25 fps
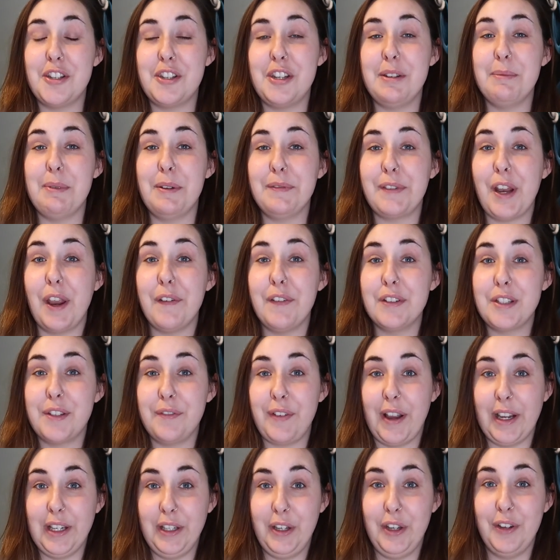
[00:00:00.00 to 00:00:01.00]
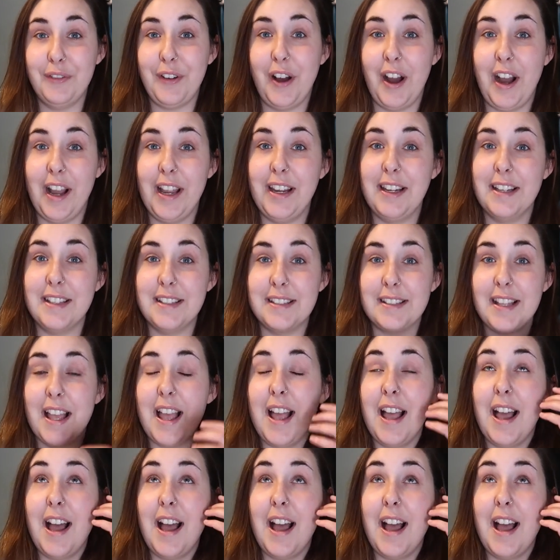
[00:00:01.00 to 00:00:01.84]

She moved over to Vancouver Islands